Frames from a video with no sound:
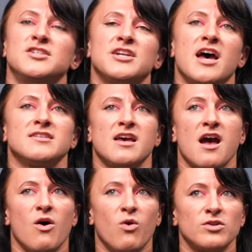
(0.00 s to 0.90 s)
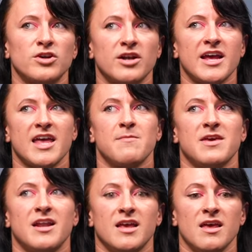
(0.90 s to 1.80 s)
And as I got older and I kept
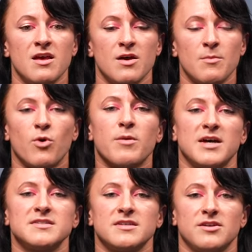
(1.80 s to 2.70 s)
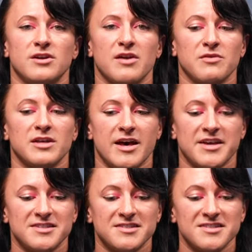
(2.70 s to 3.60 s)
getting more muscular, I
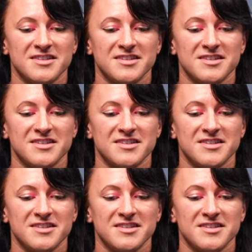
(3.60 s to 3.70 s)
realized